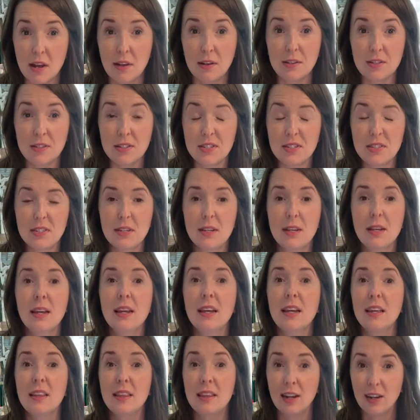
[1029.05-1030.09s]
else
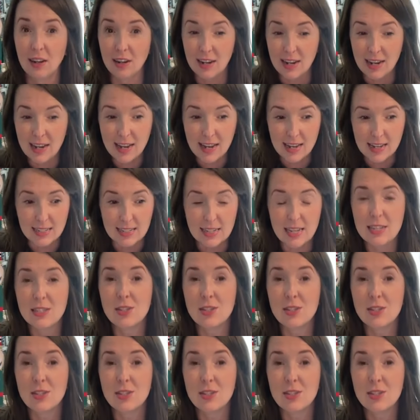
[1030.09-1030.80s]
there is.